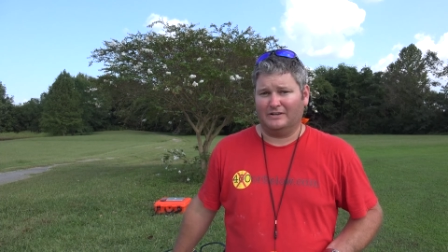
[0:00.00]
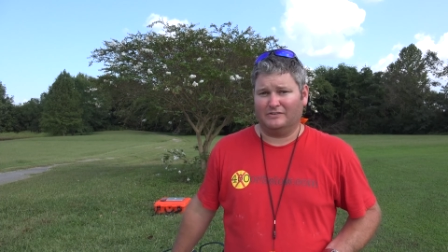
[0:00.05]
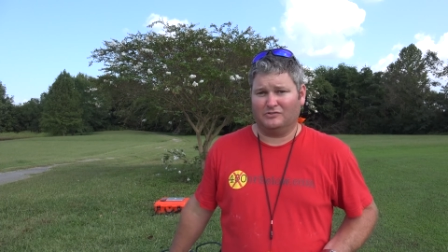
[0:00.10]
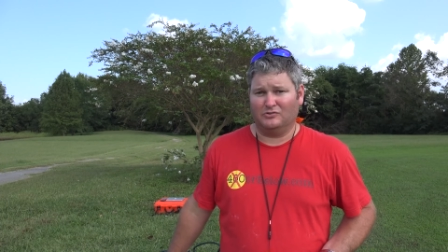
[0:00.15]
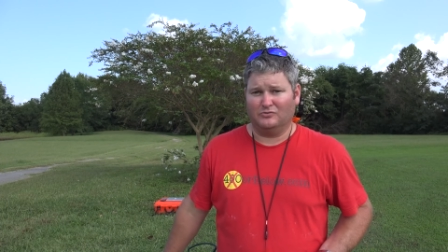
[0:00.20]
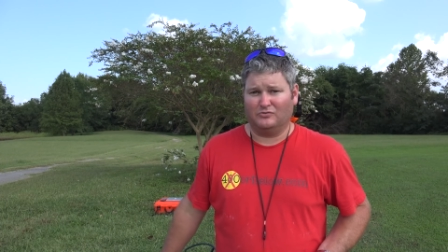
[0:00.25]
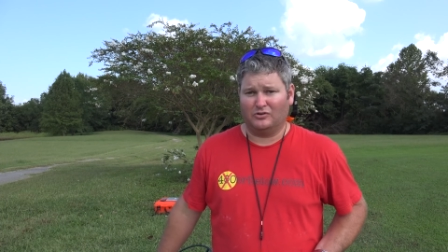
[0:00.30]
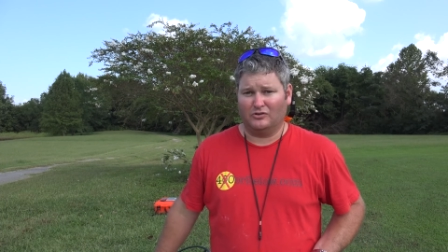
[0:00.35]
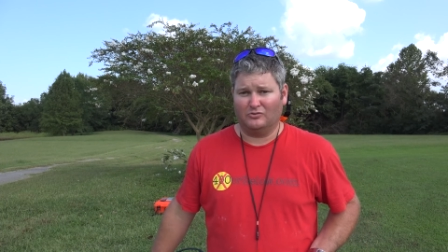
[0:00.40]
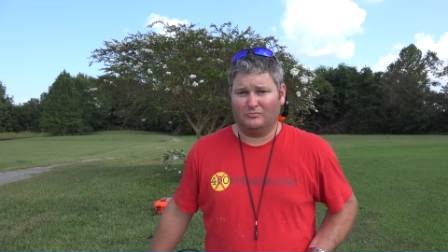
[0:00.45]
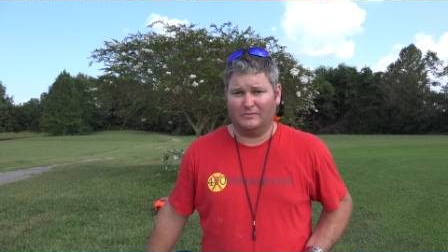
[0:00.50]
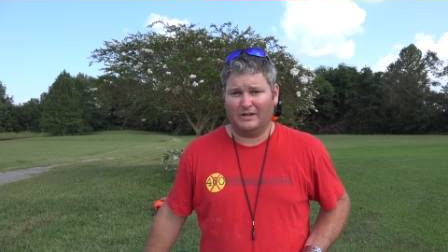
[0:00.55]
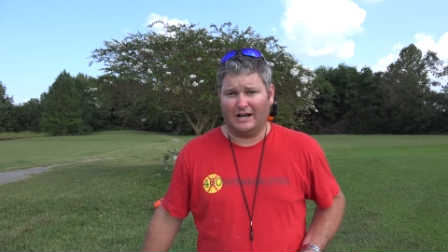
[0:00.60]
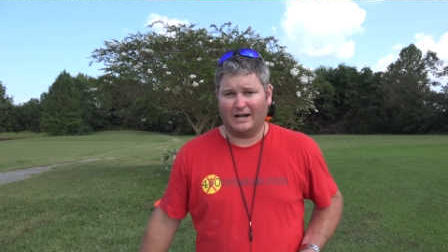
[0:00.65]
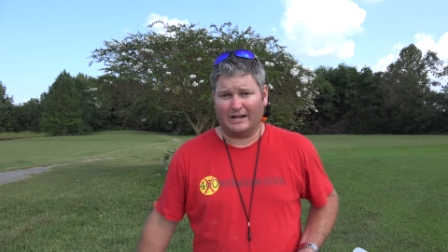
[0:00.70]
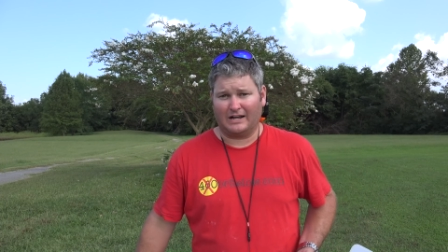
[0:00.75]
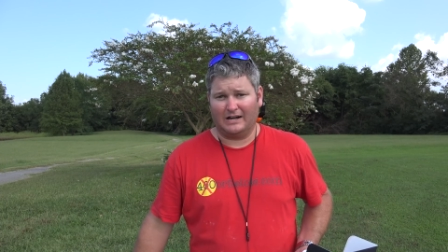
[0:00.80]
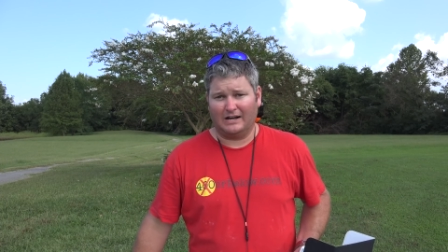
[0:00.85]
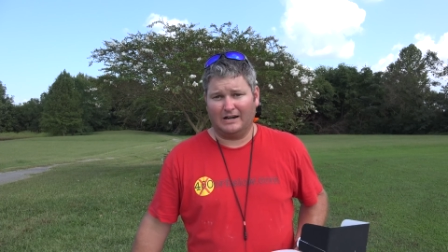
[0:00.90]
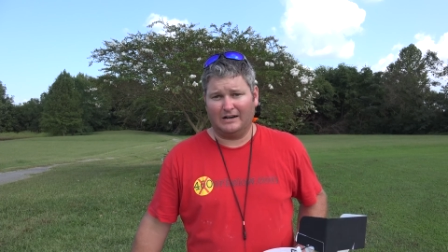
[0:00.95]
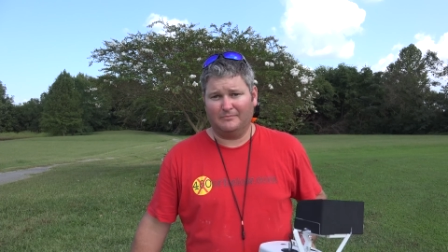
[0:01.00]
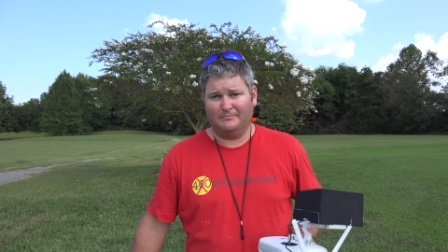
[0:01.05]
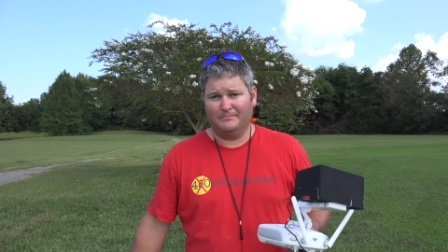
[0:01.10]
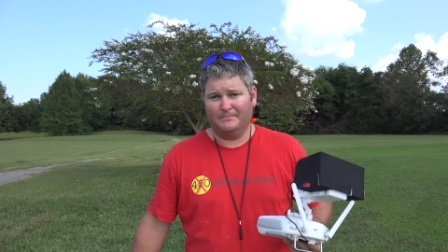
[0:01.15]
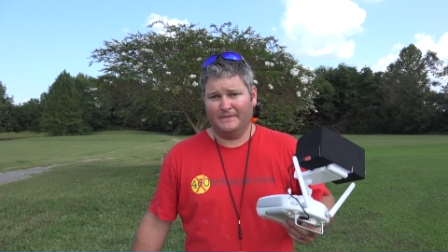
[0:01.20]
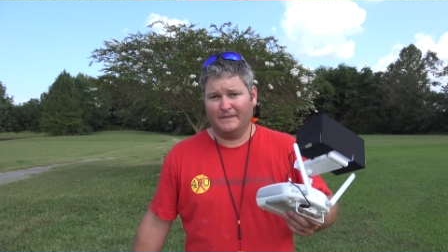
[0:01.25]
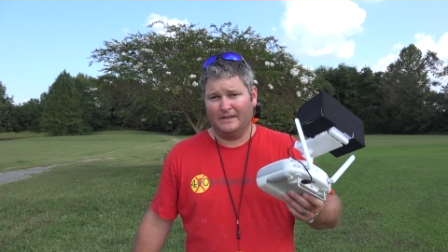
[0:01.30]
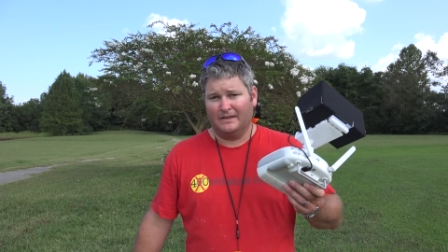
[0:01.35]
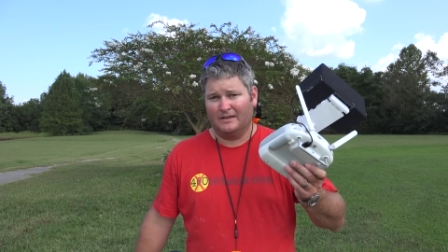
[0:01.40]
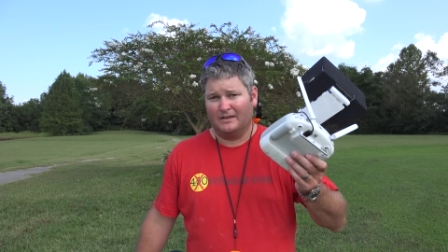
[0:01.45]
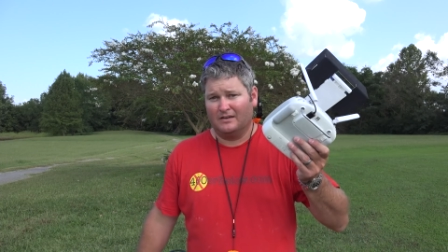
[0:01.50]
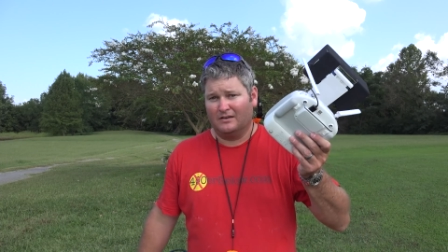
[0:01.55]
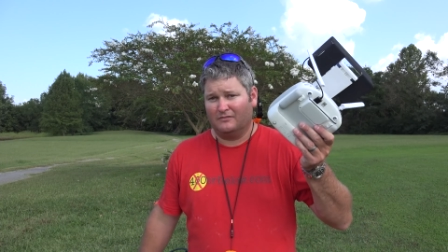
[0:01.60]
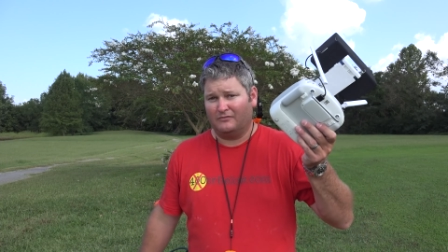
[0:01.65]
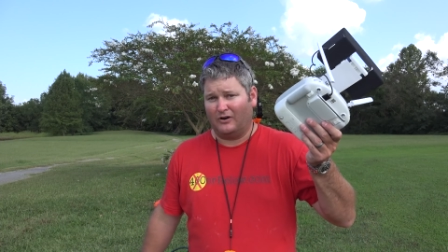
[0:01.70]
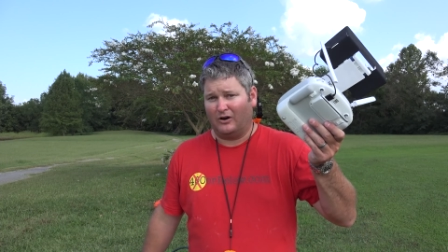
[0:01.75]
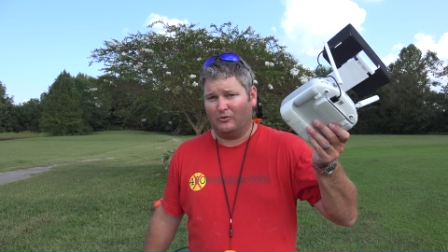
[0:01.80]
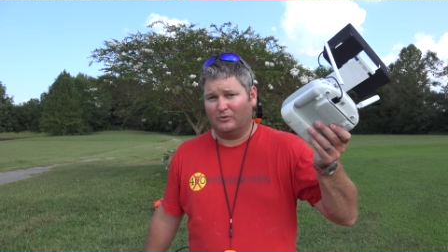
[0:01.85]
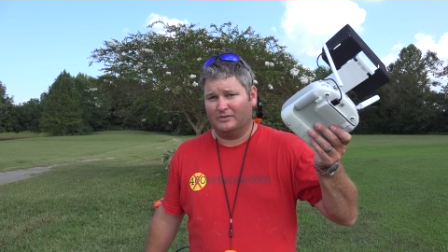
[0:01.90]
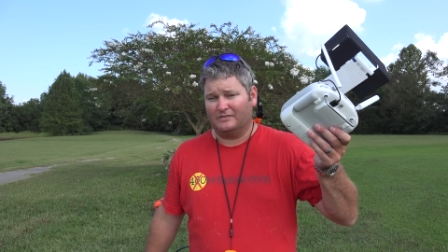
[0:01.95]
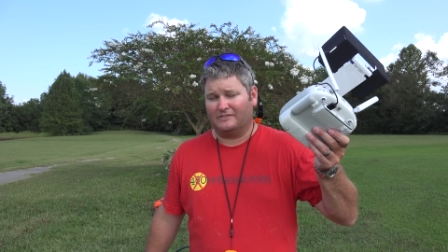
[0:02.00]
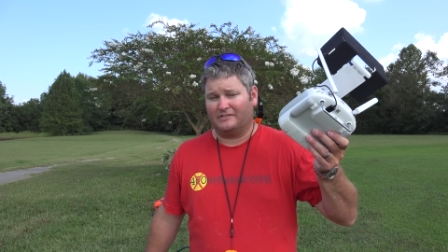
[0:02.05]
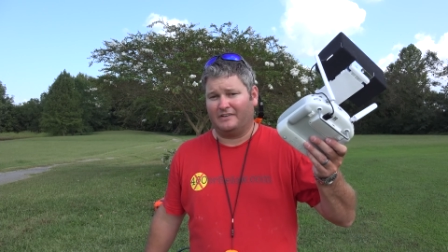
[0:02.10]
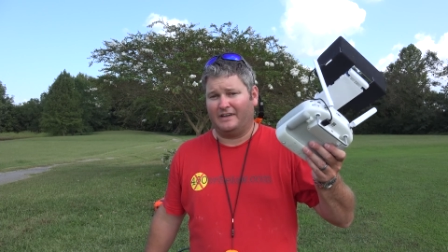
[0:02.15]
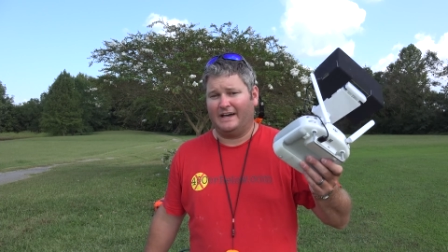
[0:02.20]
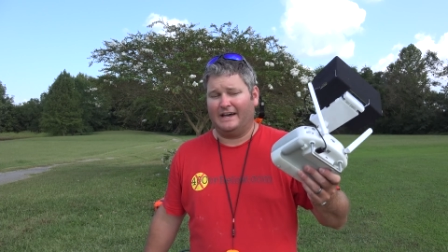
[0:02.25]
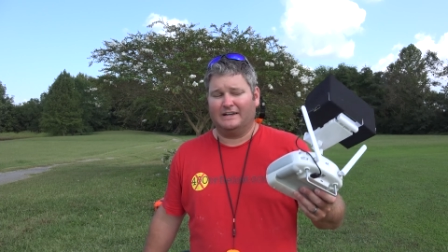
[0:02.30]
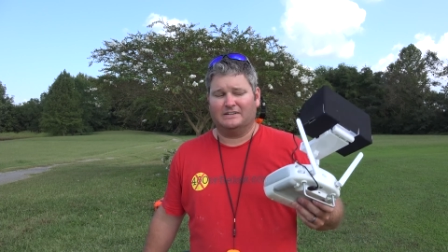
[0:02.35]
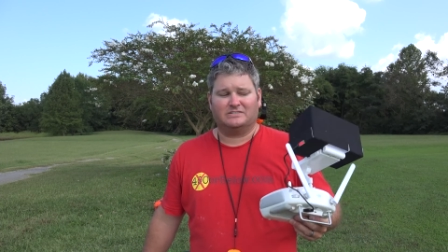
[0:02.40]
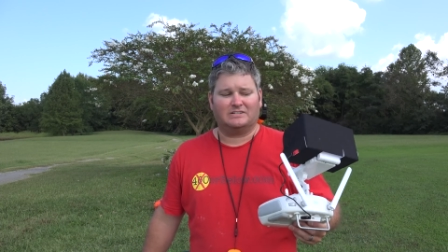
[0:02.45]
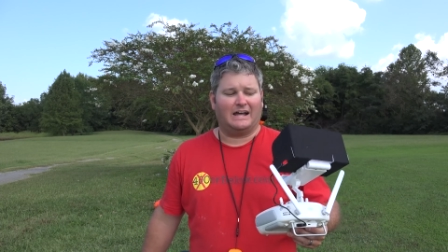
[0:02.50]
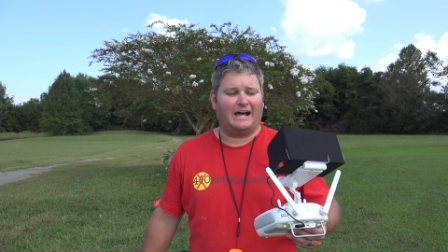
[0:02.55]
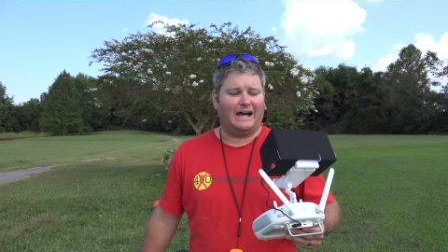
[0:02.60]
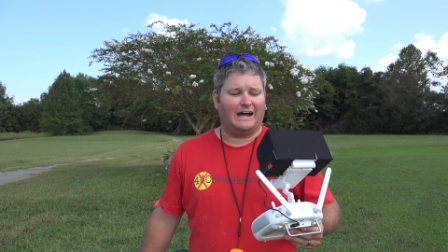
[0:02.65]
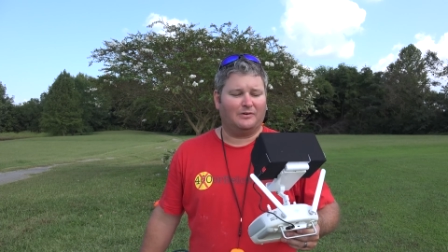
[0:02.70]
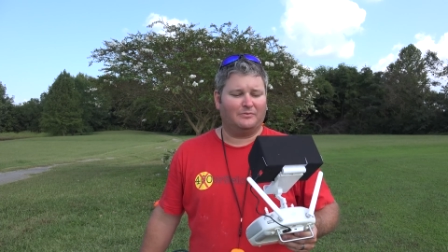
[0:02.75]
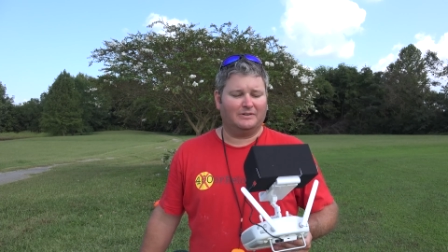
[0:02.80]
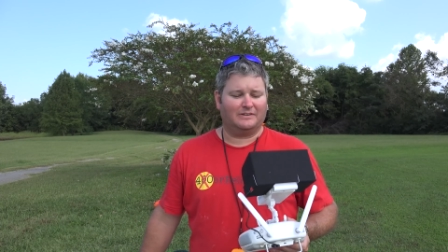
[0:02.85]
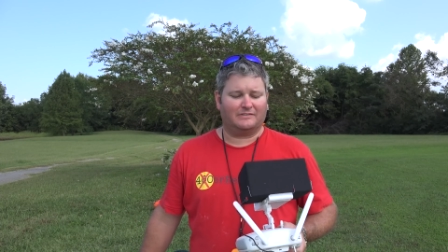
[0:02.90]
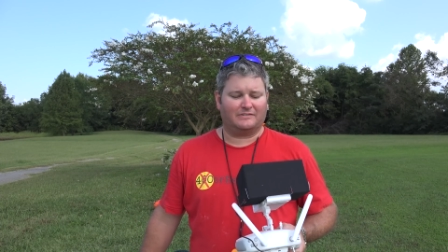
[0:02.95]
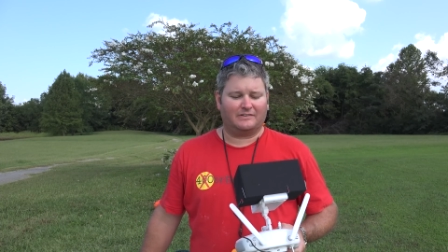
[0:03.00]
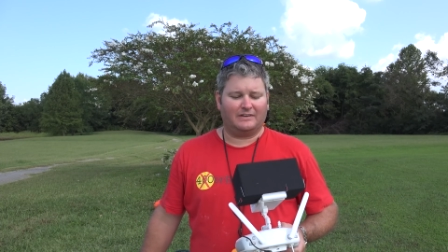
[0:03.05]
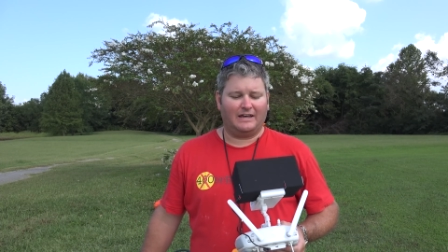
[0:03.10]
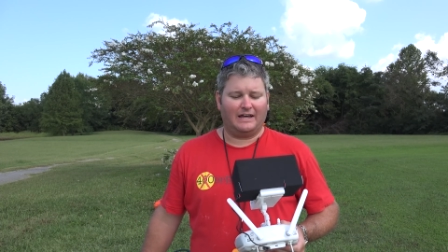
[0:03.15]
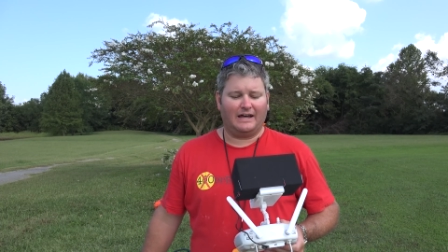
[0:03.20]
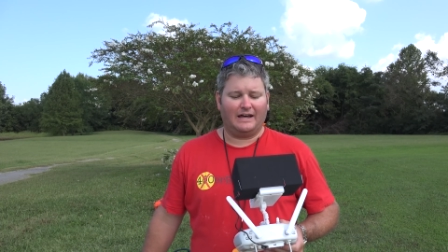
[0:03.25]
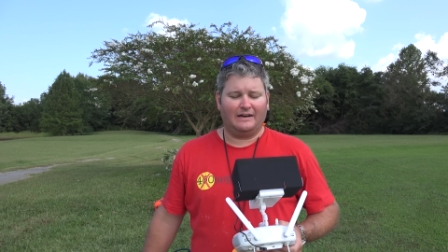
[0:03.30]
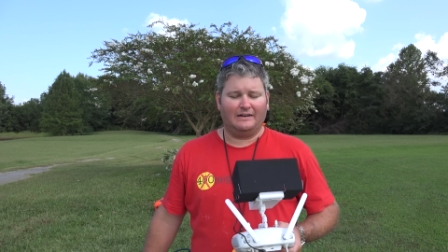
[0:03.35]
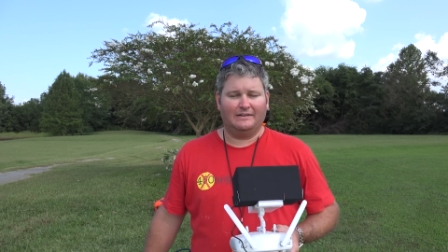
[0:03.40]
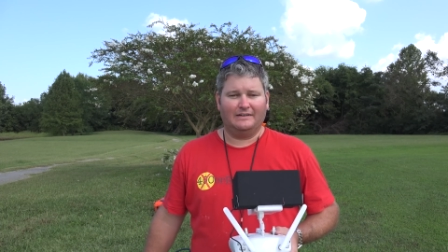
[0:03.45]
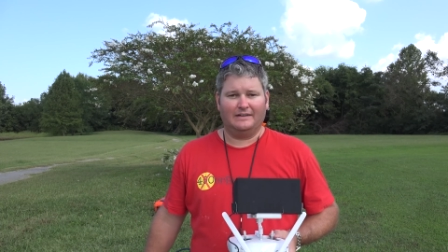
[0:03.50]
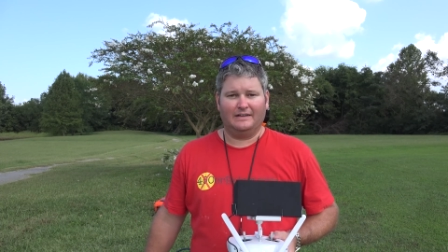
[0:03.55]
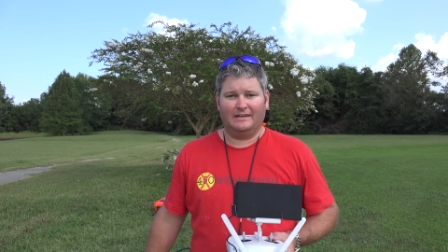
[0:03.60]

It's youtube.com/IrixGuy.